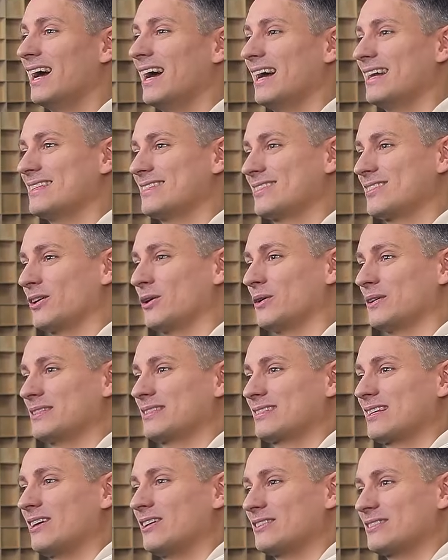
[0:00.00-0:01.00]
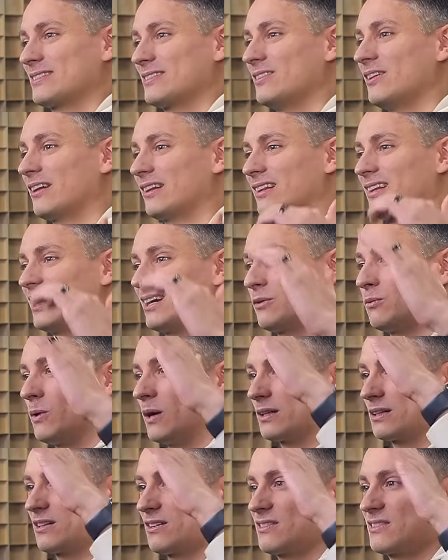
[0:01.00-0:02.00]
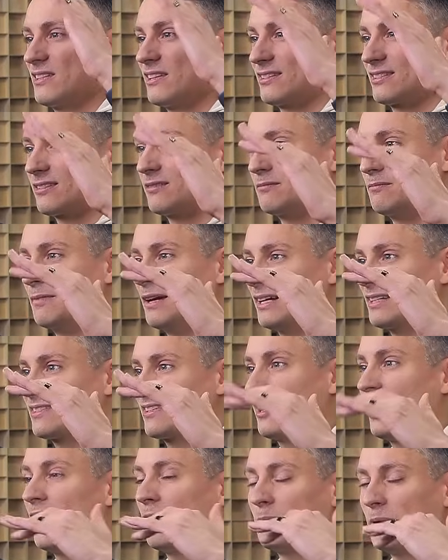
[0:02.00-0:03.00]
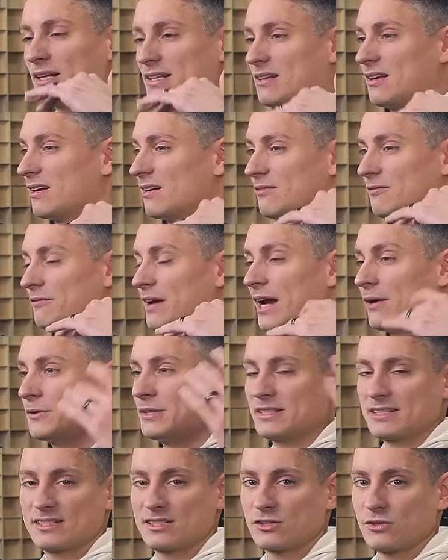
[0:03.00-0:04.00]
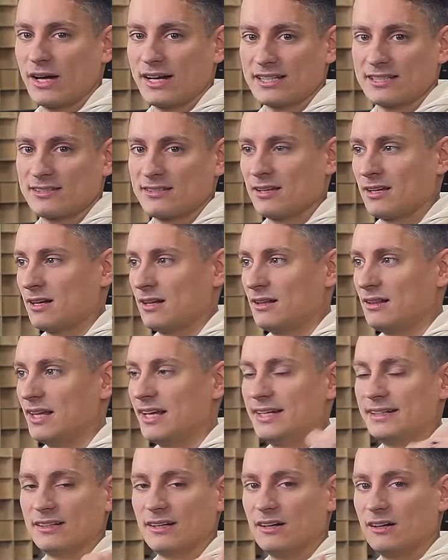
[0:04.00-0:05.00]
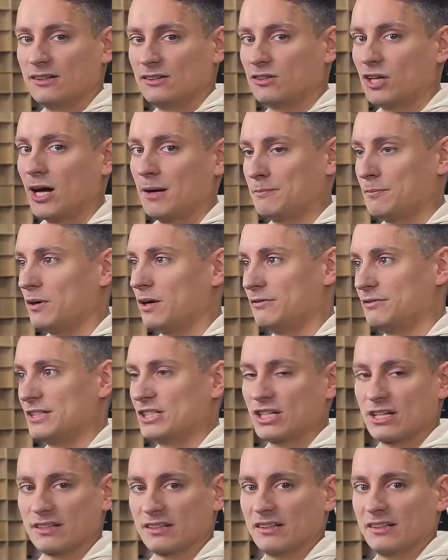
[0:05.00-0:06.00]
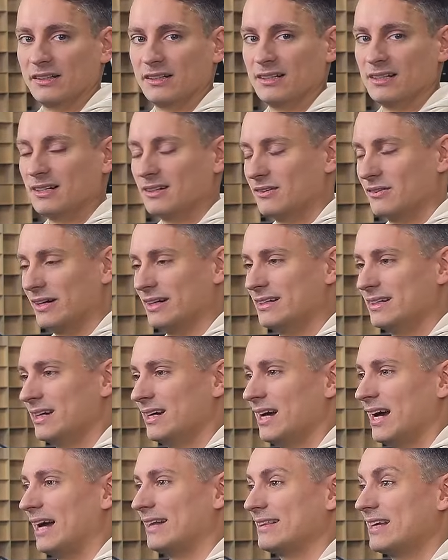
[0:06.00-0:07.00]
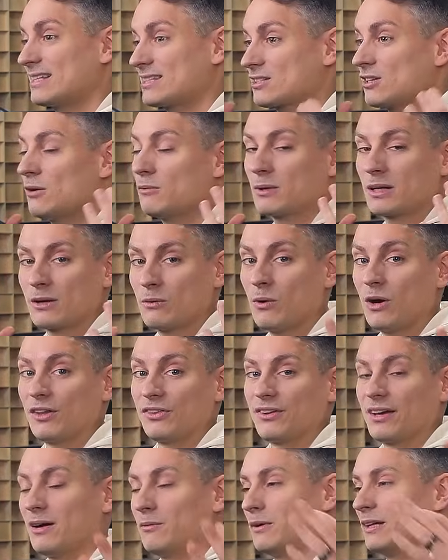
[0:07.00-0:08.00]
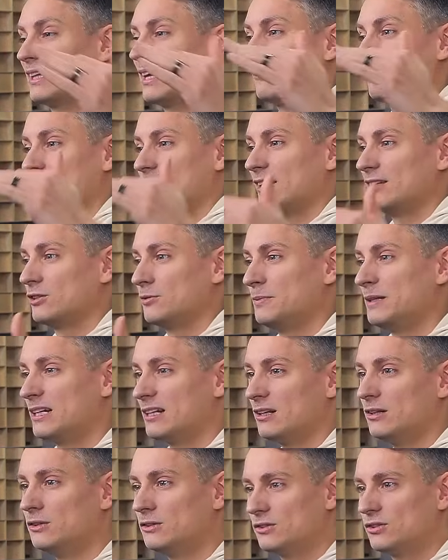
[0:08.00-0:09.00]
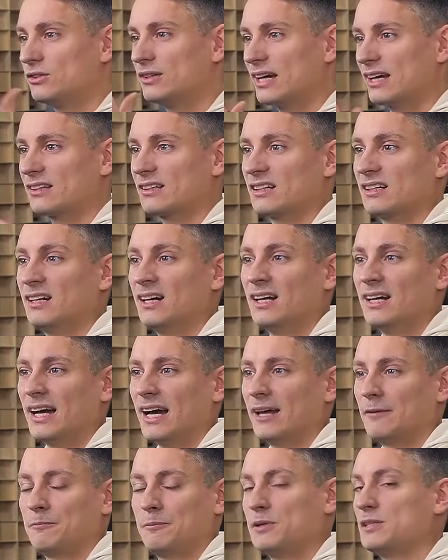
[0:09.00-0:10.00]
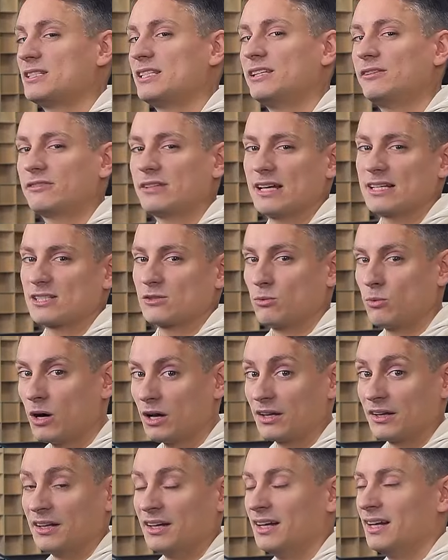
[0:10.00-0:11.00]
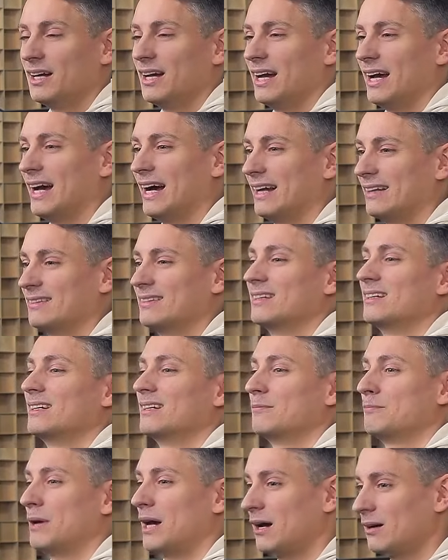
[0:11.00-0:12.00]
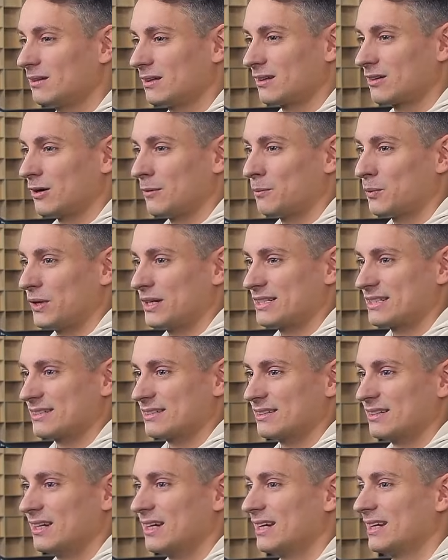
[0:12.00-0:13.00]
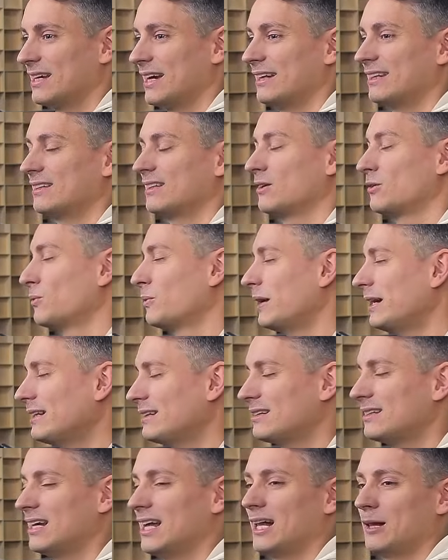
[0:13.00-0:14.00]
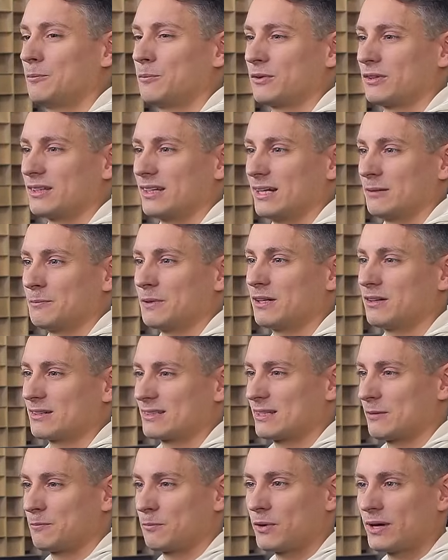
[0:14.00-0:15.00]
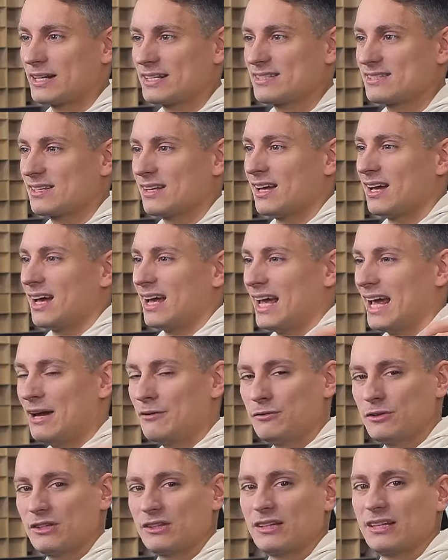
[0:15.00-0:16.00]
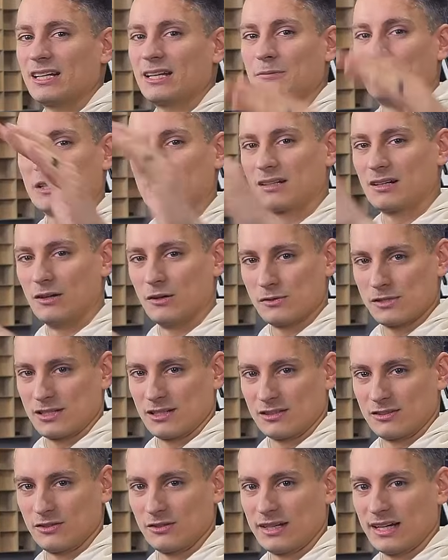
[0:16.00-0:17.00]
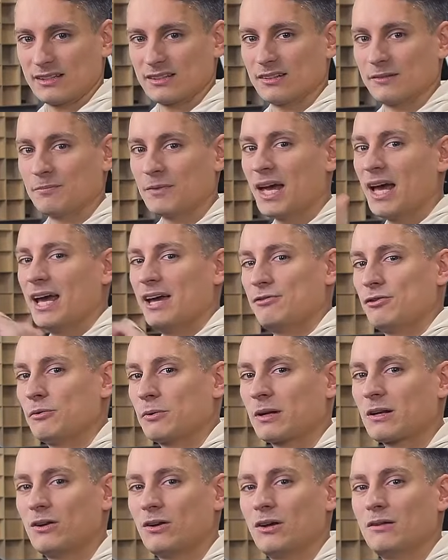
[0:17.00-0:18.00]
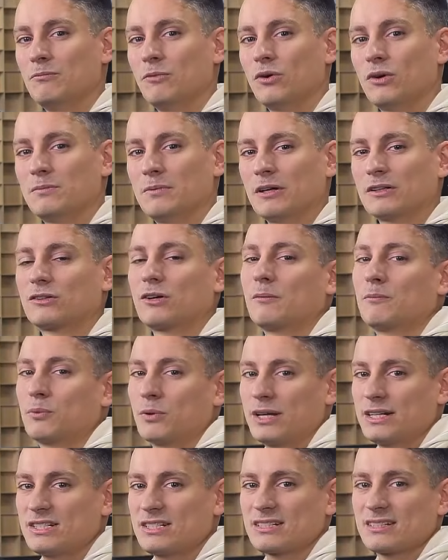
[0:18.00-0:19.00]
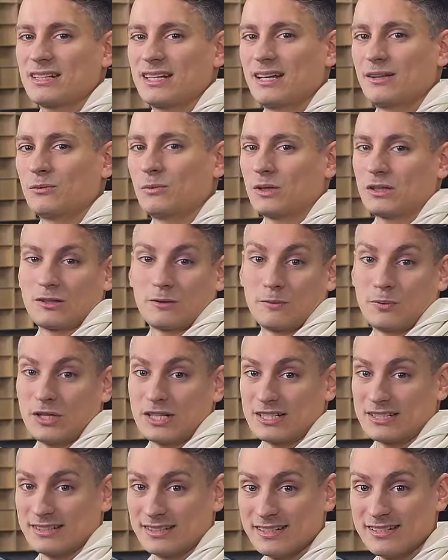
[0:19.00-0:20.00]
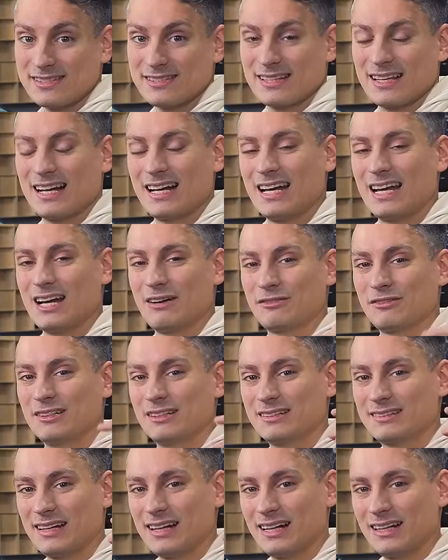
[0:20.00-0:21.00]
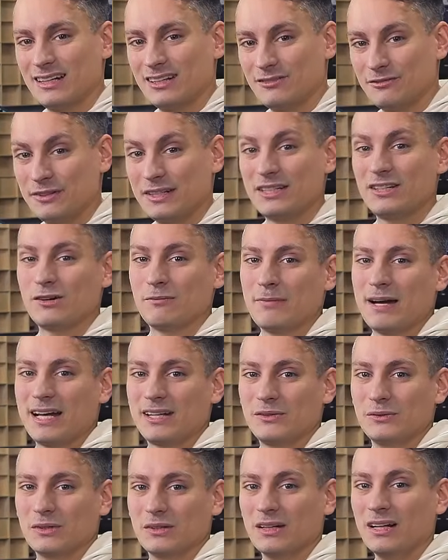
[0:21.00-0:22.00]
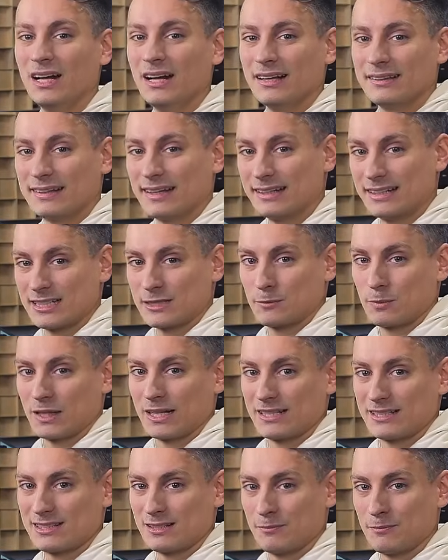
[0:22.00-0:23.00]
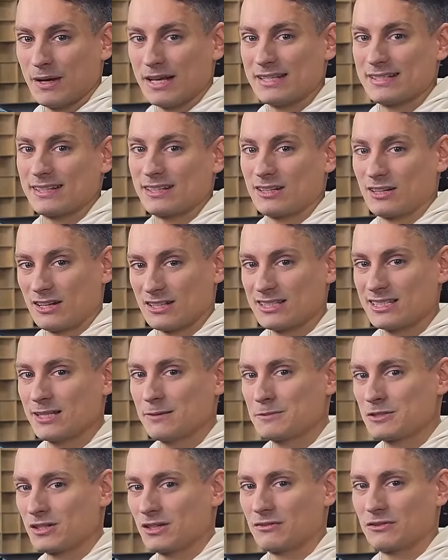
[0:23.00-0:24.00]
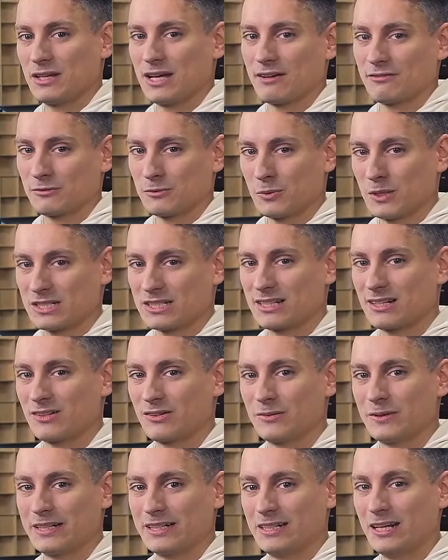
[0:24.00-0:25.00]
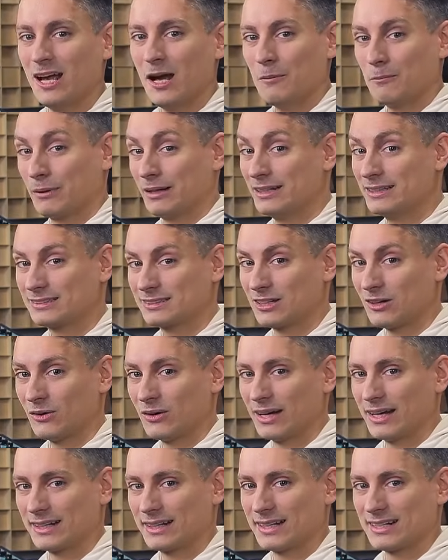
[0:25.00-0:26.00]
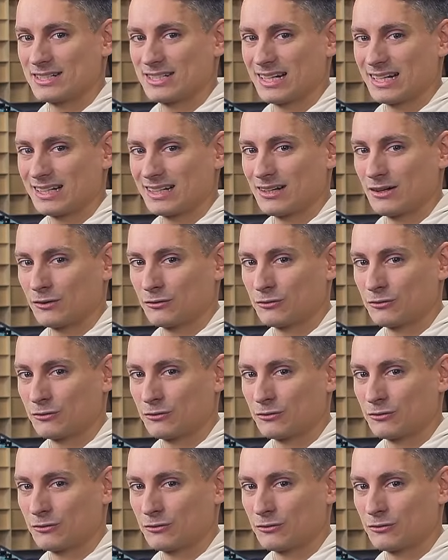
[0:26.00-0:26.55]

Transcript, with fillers: and so it sounds not like one consistent mix, but various tracks laid on top of each other, right? And that's not what I want. I want everything to be glued together and perceived as one. And parallel compression can greatly help with that because it brings everything a bit closer together. If you want to learn more about compression and what compression is, I have an entire video manual that explains the basic concept. So if you haven't watched that already, please go ahead and check it out